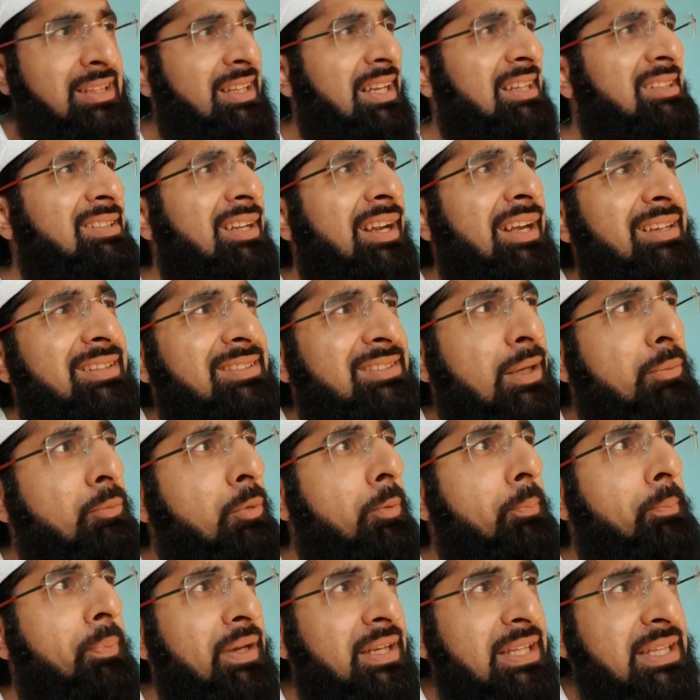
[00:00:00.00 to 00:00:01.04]
That's like
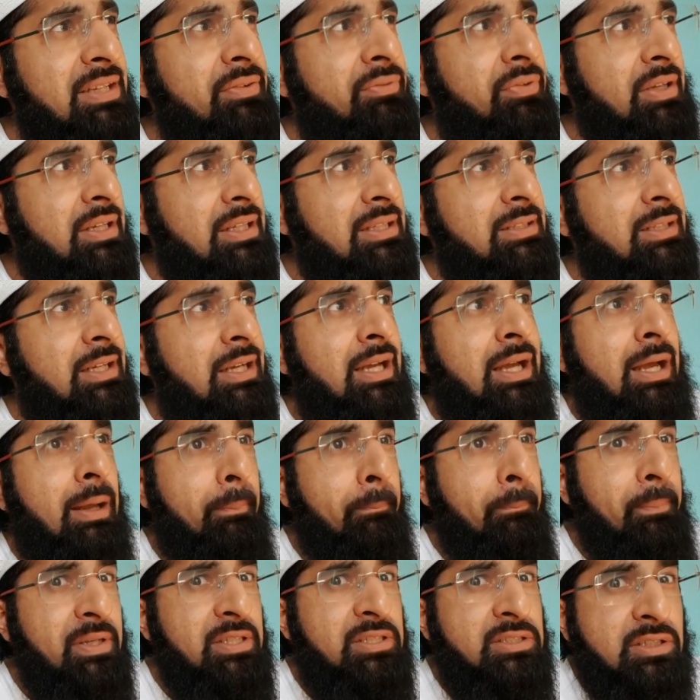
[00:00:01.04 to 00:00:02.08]
someone believing
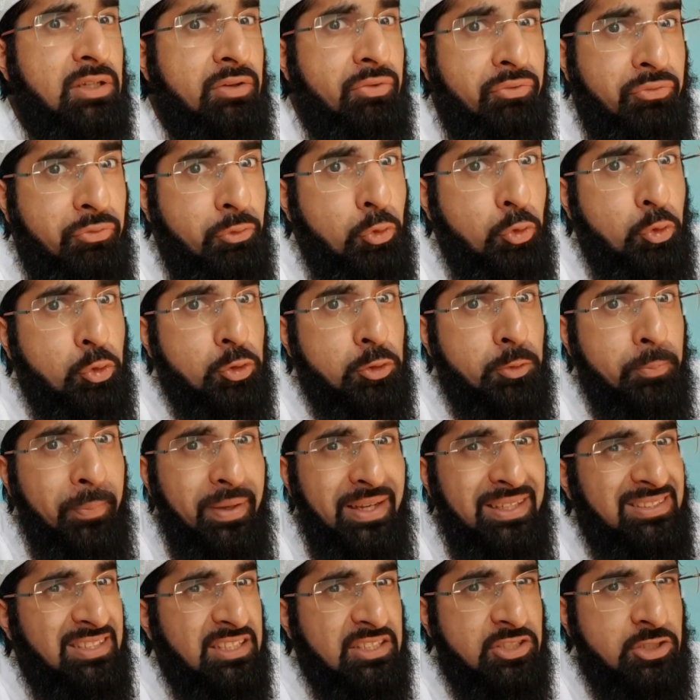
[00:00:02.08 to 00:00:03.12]
Mr. Ford
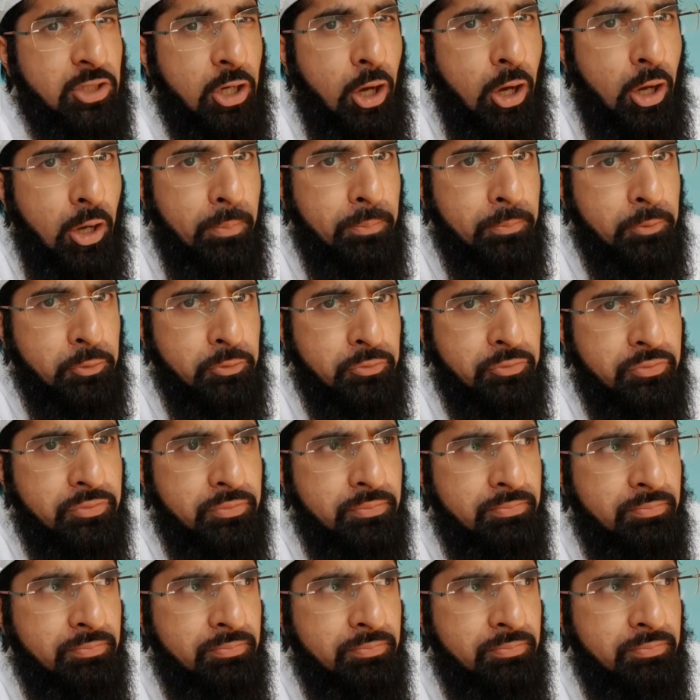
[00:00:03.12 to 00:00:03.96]
makes his car move.